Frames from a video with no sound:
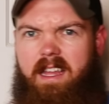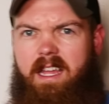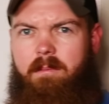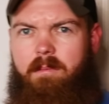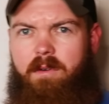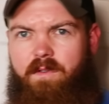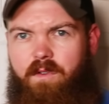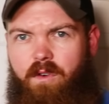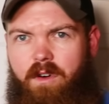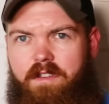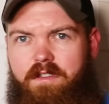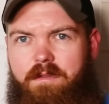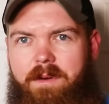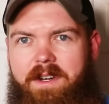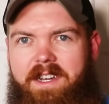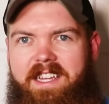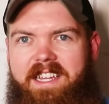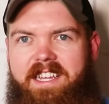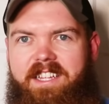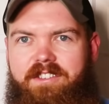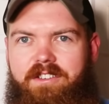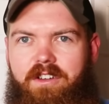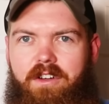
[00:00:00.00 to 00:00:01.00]
And before
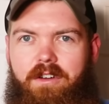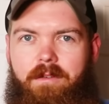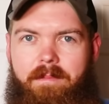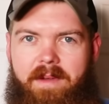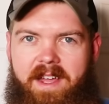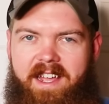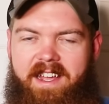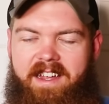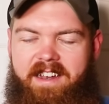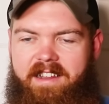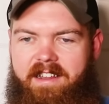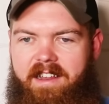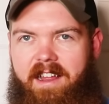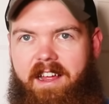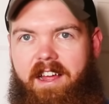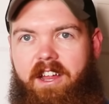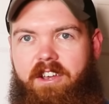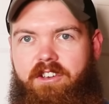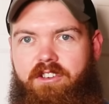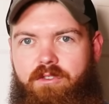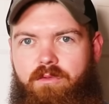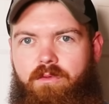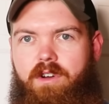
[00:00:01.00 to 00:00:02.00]
everybody gets all mad,
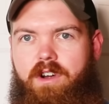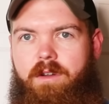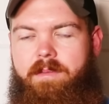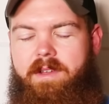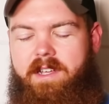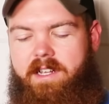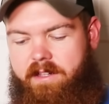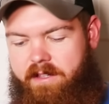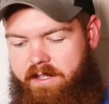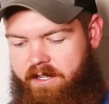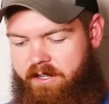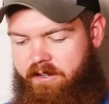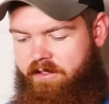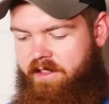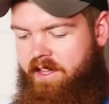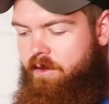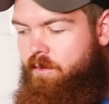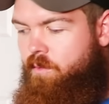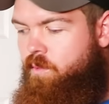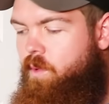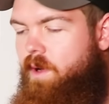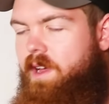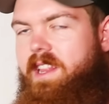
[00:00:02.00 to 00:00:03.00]
I do want to be clear
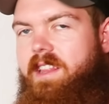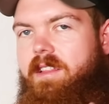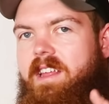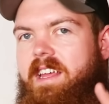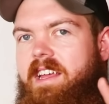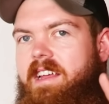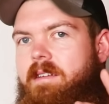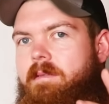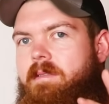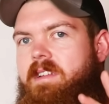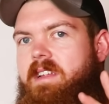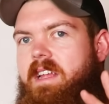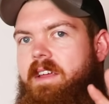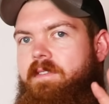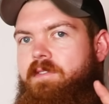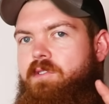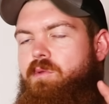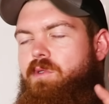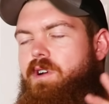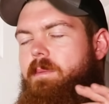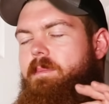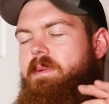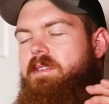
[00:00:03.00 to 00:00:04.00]
that what if
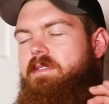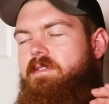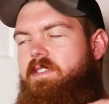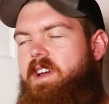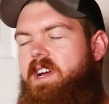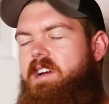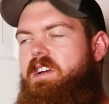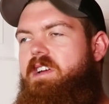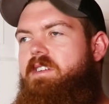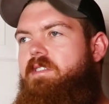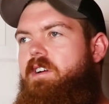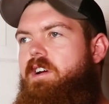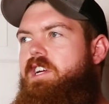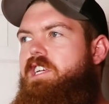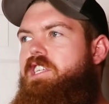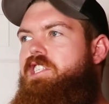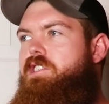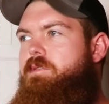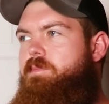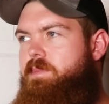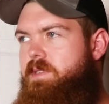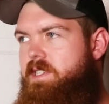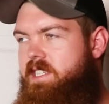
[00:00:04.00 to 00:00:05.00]
you want to be very, very
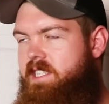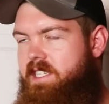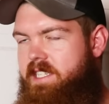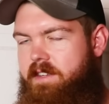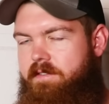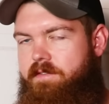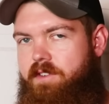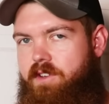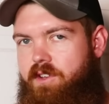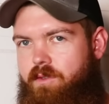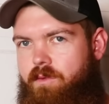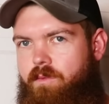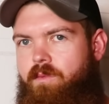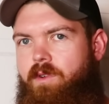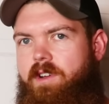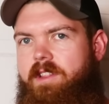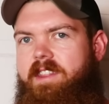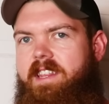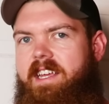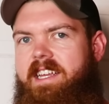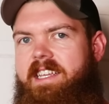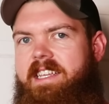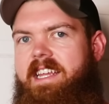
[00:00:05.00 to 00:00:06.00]
specific,
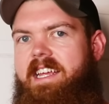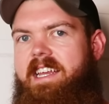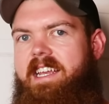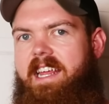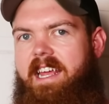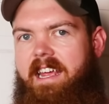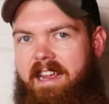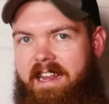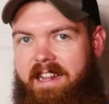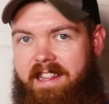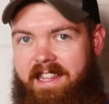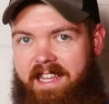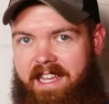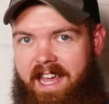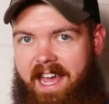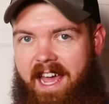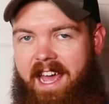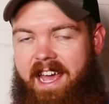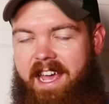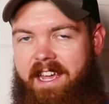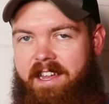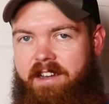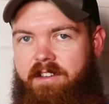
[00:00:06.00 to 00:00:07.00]
what they did in the
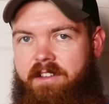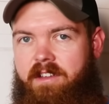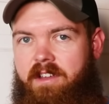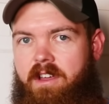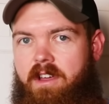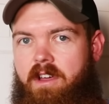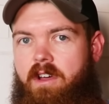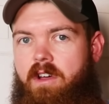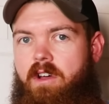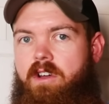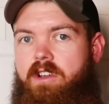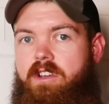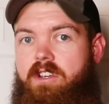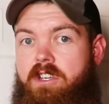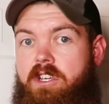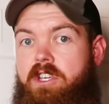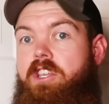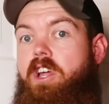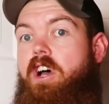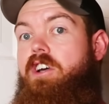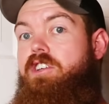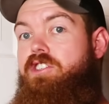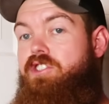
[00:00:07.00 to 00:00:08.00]
ad
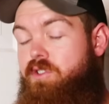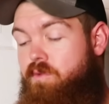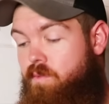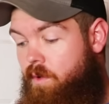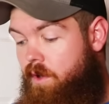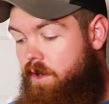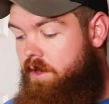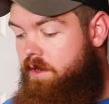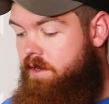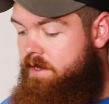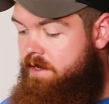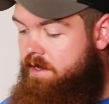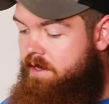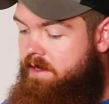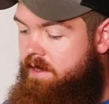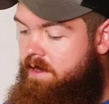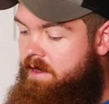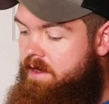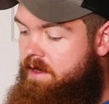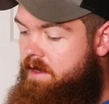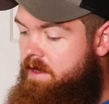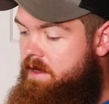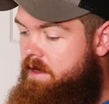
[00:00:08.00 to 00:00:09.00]
does work.
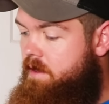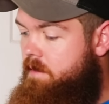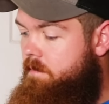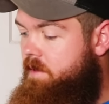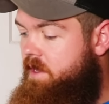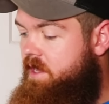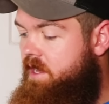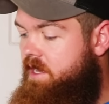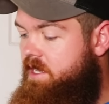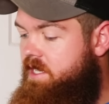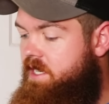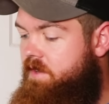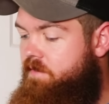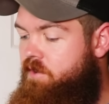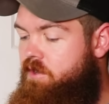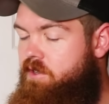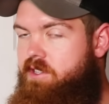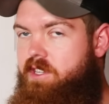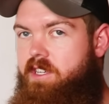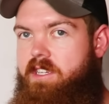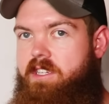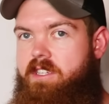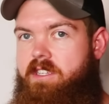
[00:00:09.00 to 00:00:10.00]
Because if
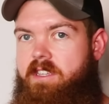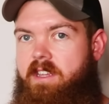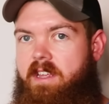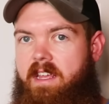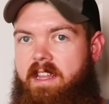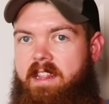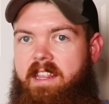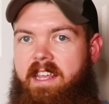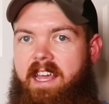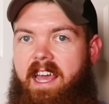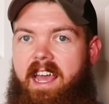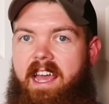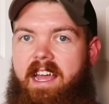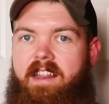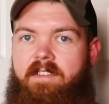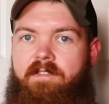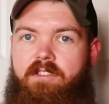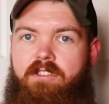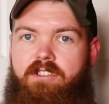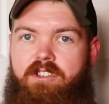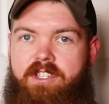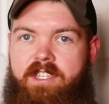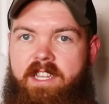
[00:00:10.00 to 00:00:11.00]
you just in the ad,
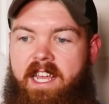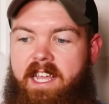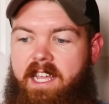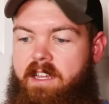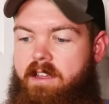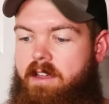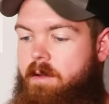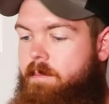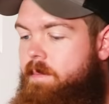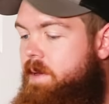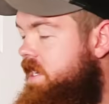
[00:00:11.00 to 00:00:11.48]
if you just take a